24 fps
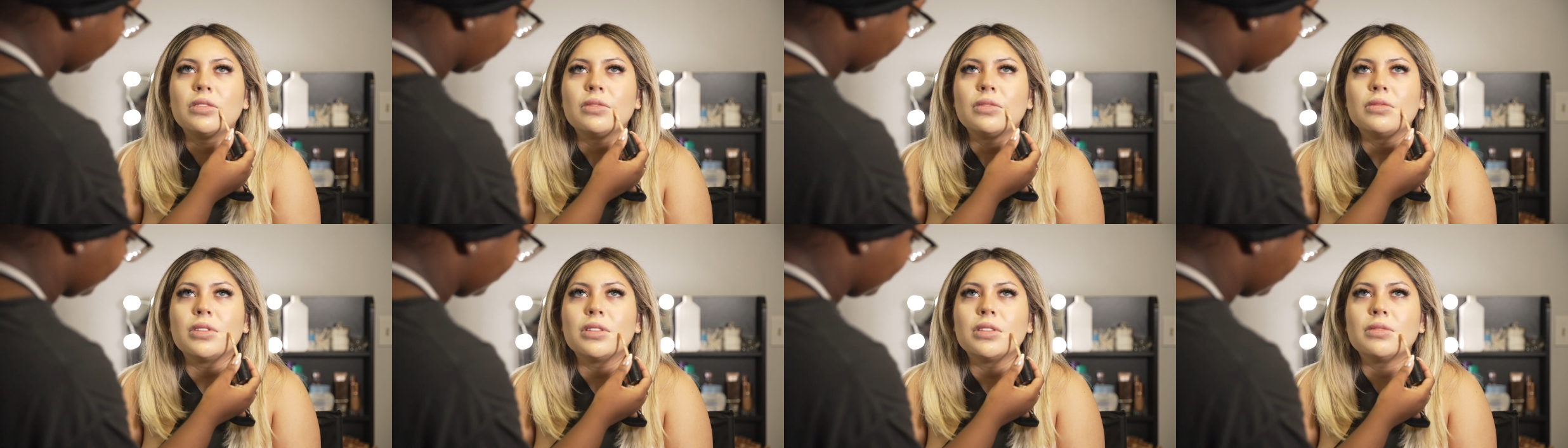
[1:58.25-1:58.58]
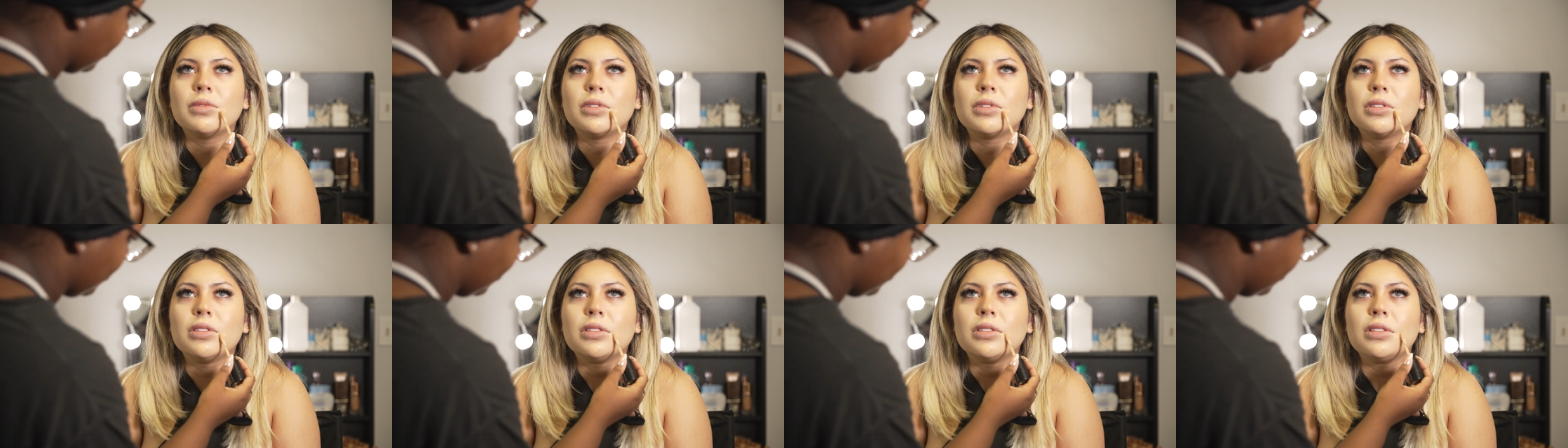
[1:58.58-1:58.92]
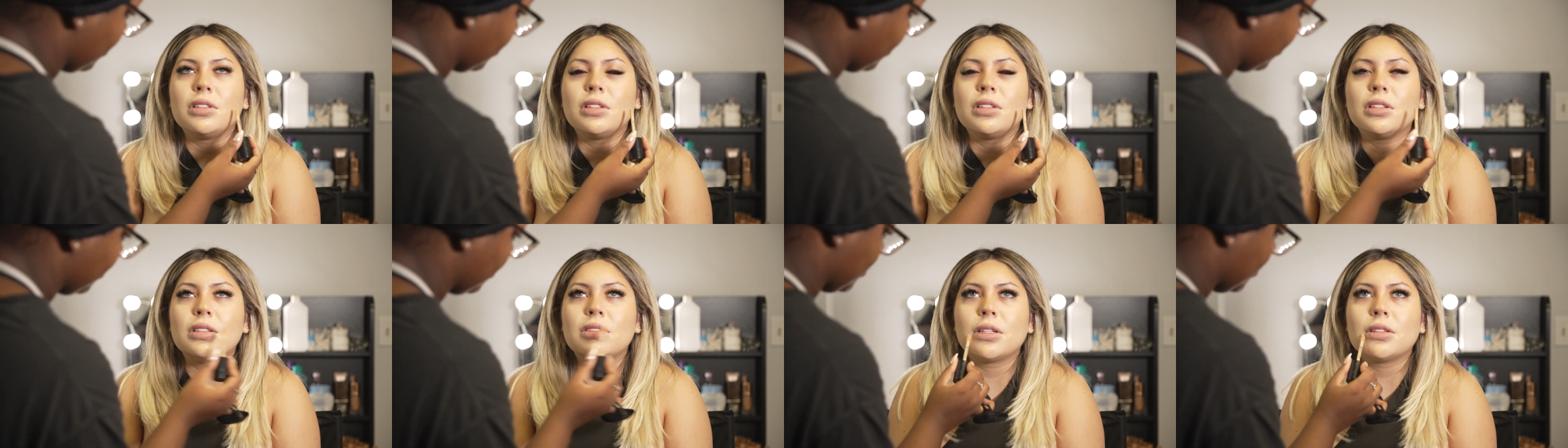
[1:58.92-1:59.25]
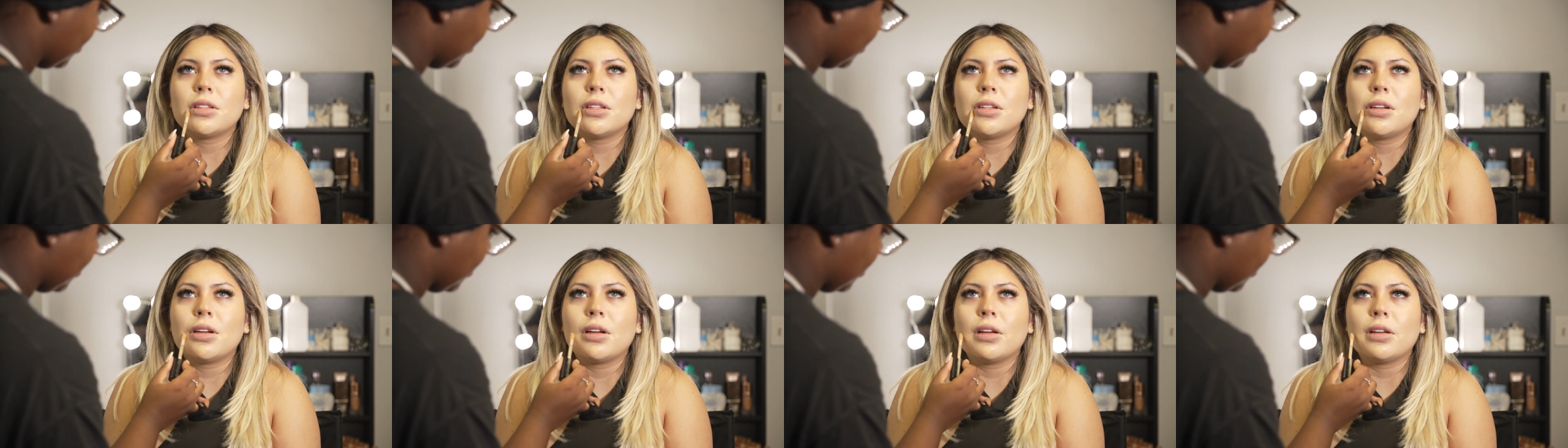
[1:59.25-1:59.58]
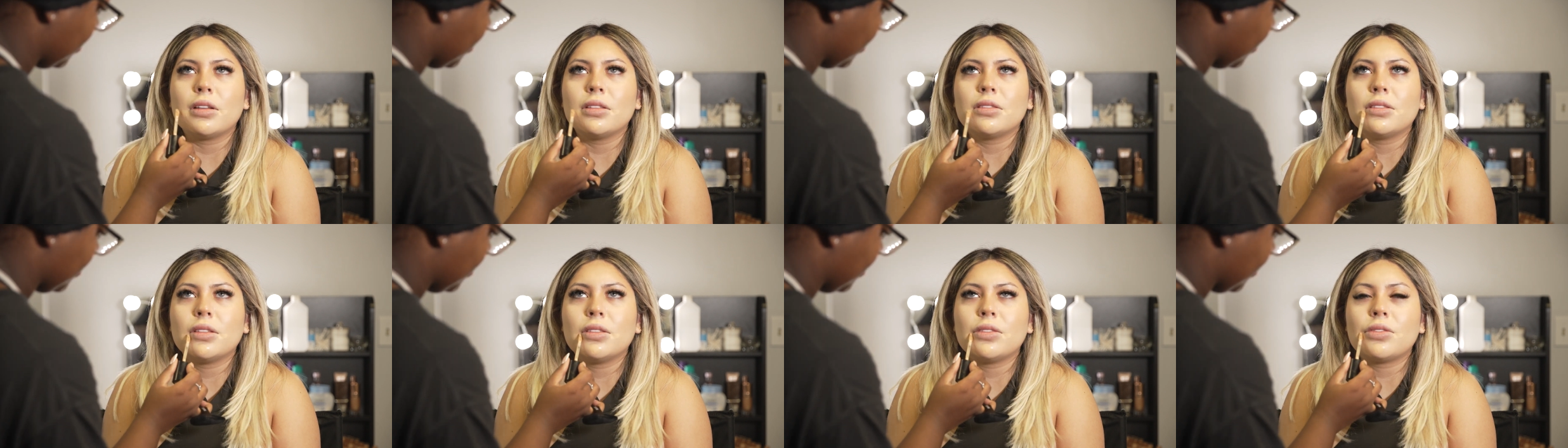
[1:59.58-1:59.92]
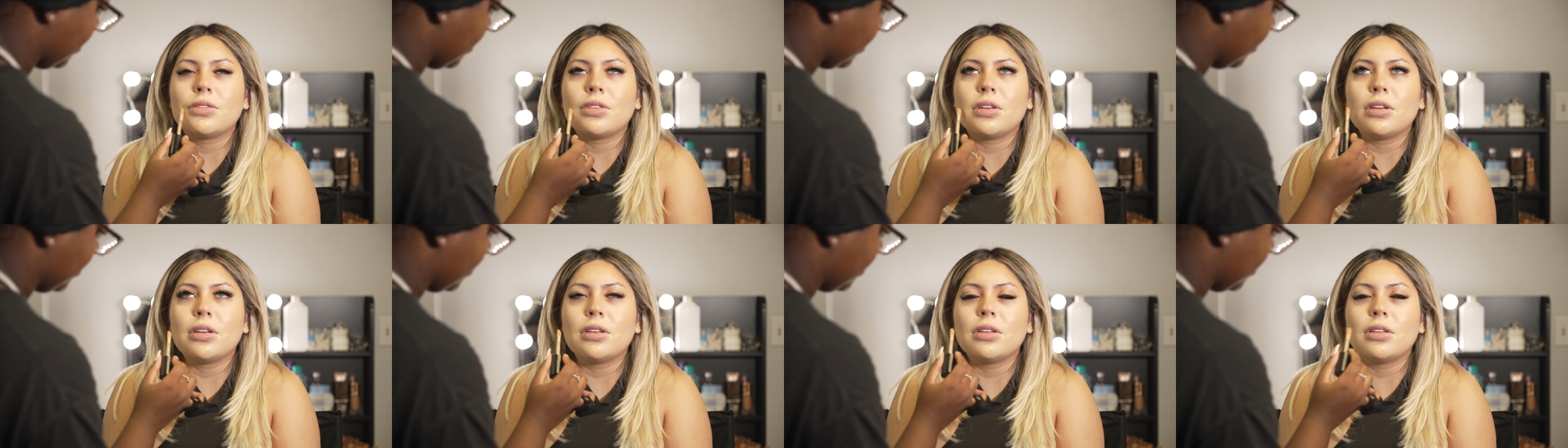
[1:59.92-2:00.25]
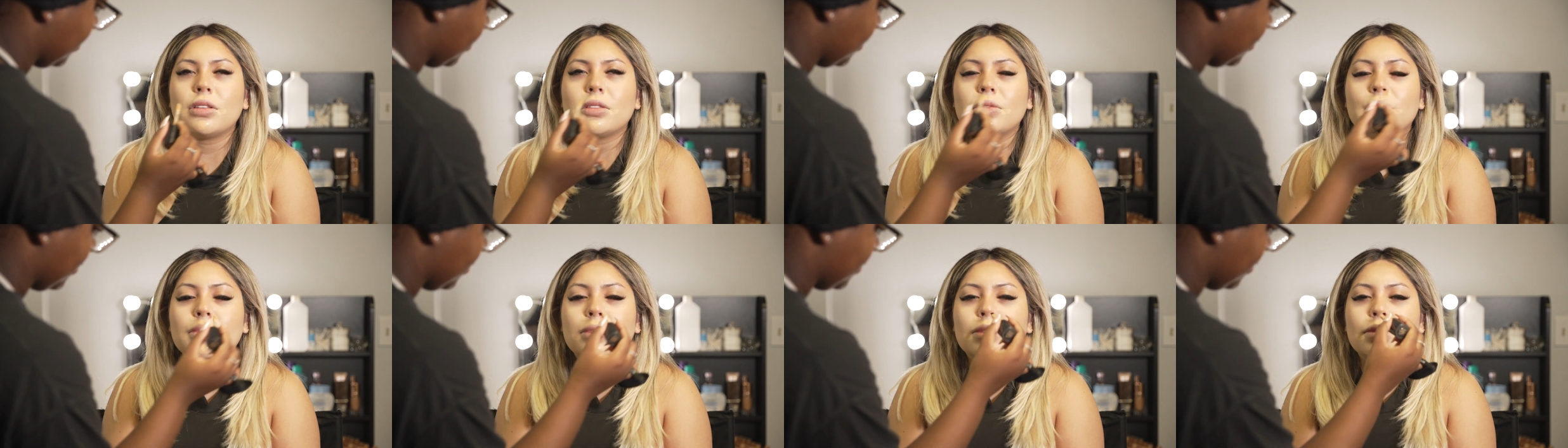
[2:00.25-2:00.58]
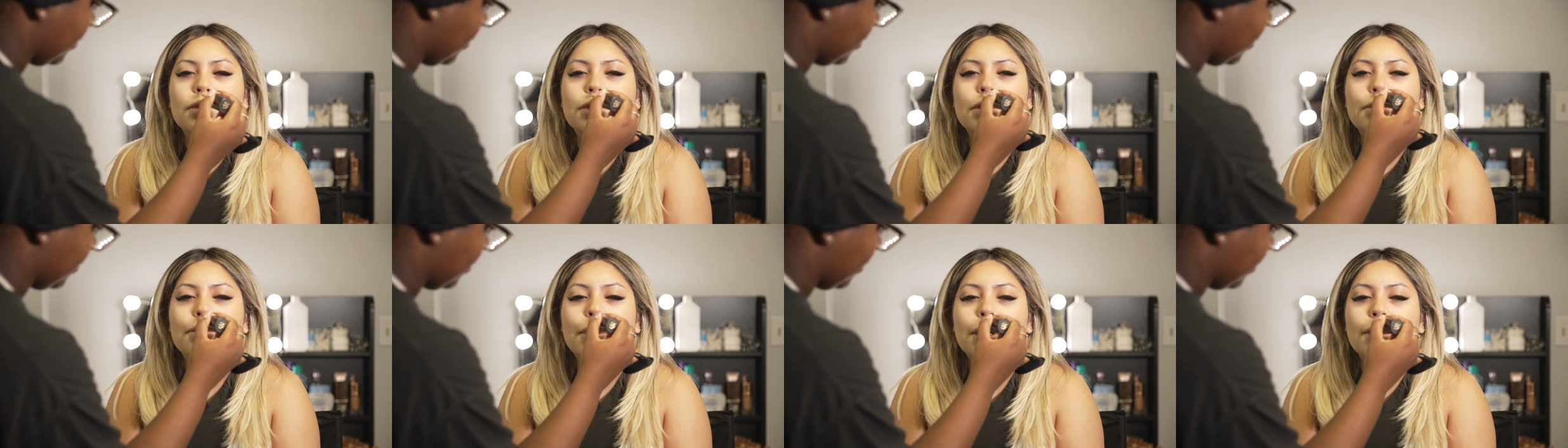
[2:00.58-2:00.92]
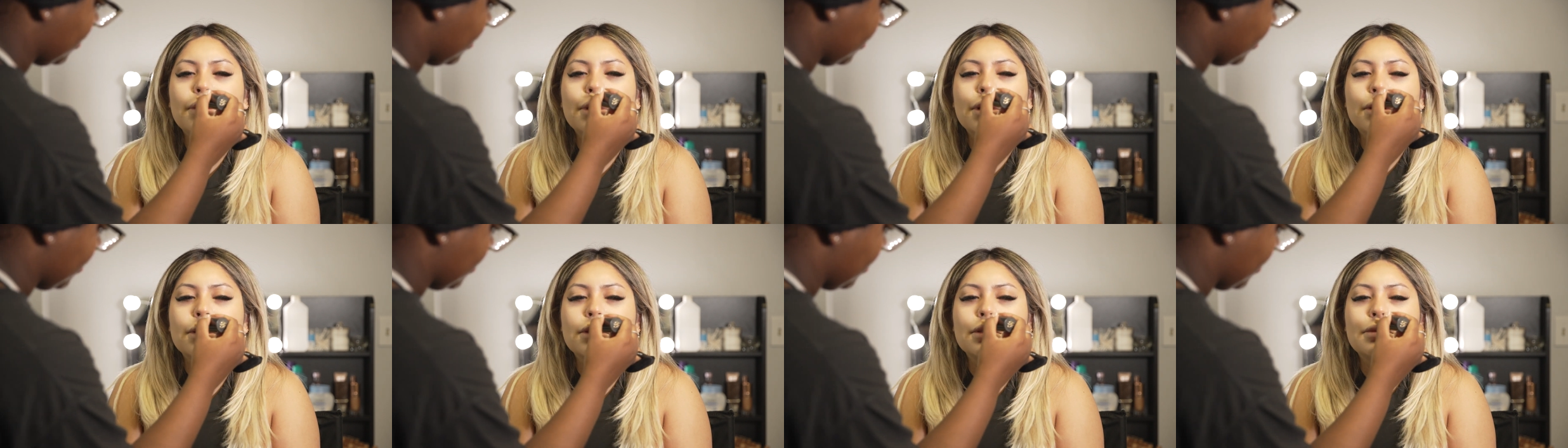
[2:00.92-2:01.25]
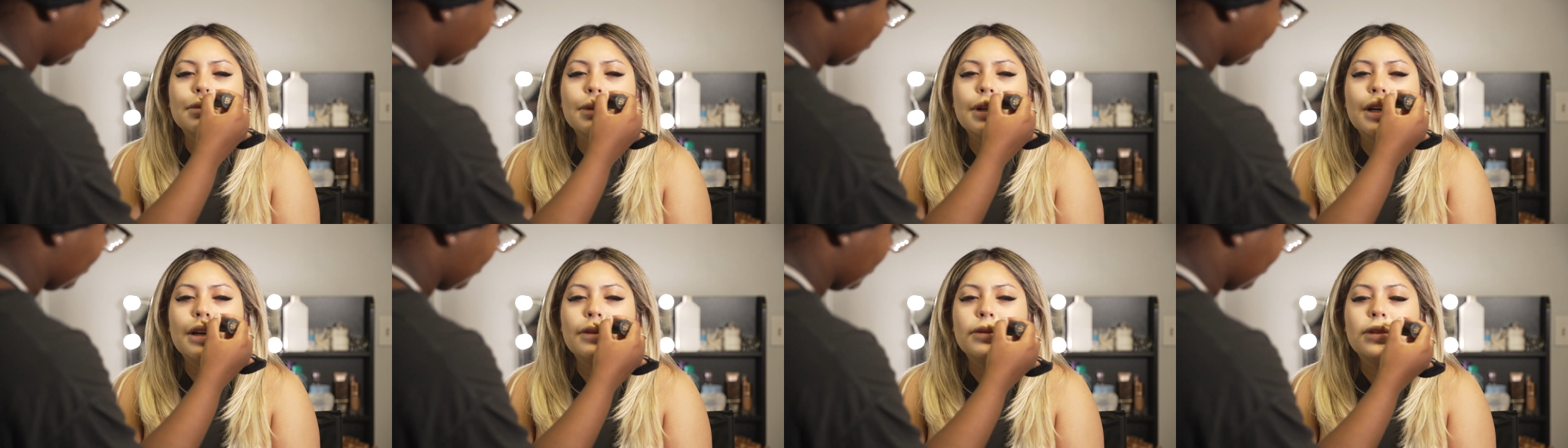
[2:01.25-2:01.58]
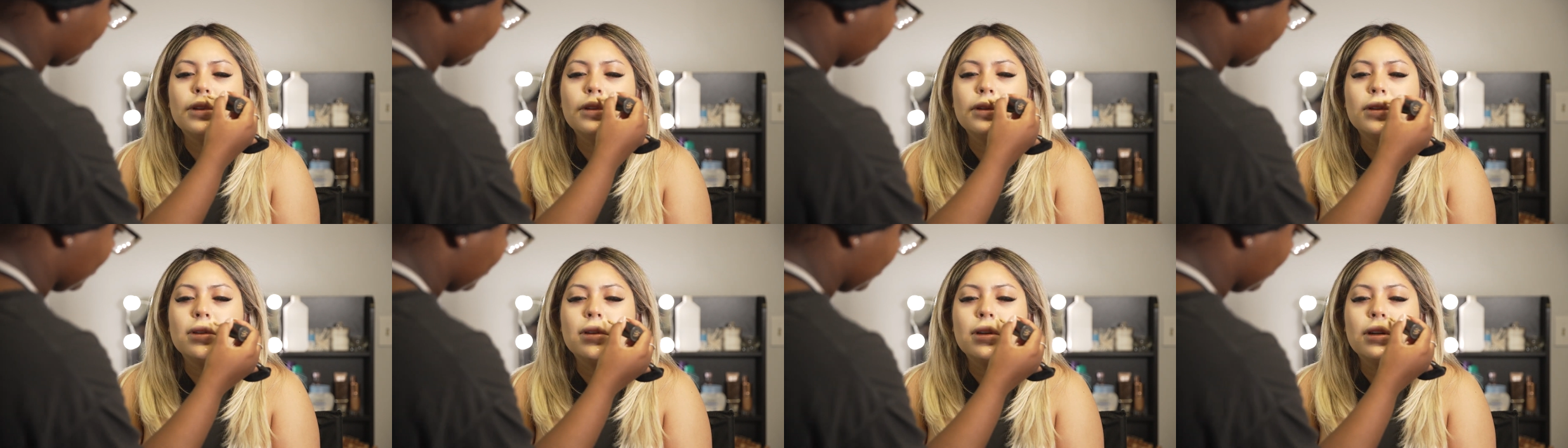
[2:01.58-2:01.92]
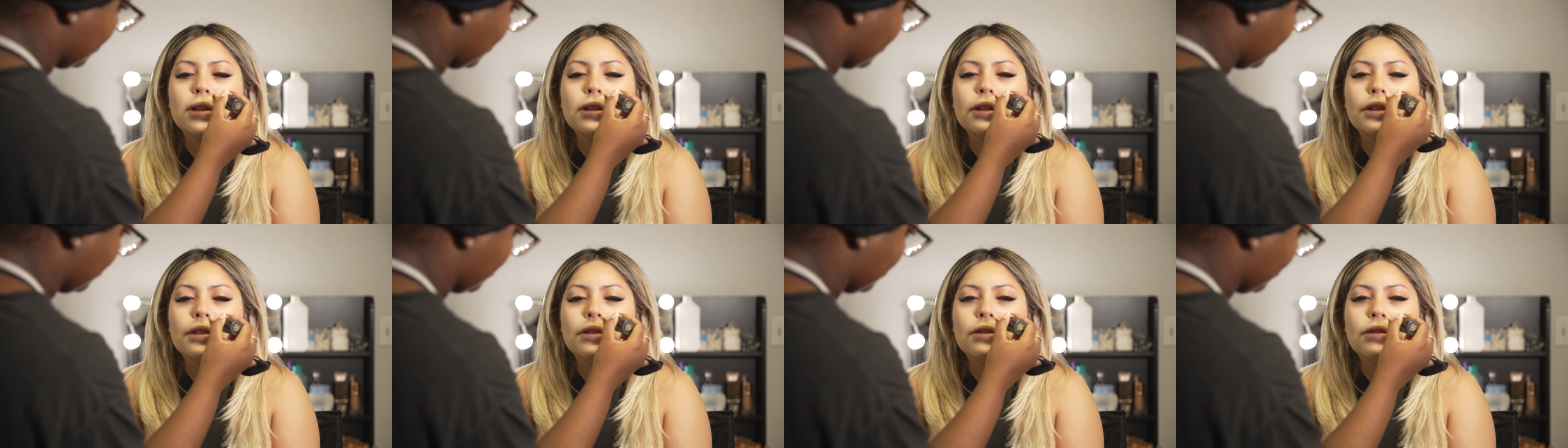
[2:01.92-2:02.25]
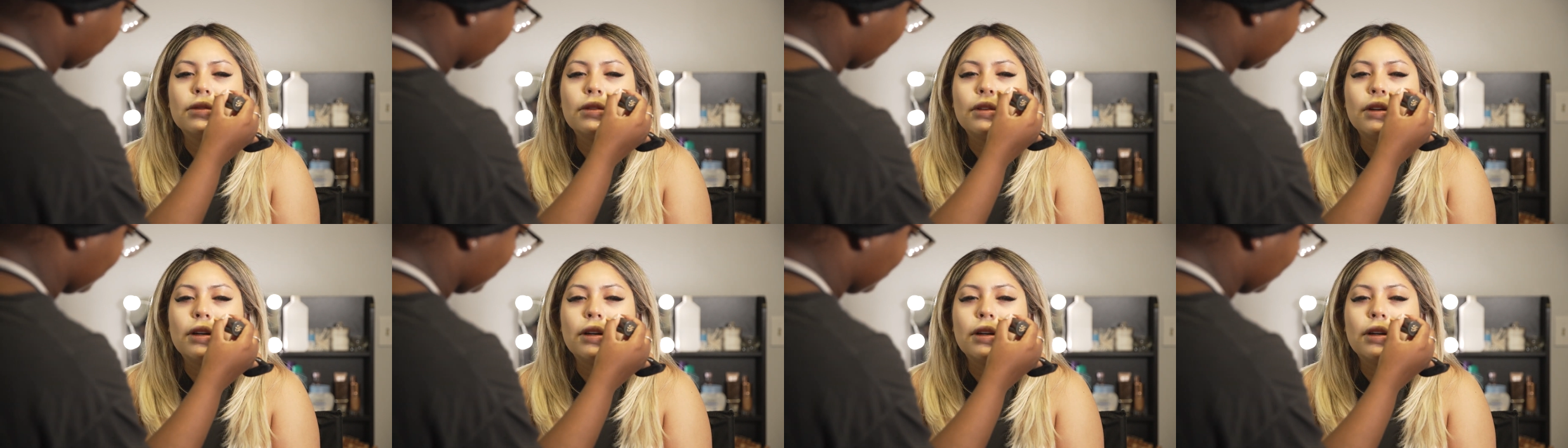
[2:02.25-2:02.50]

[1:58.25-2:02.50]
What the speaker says: which is one of my favorite concealers to use besides the Tarte. Not everyone likes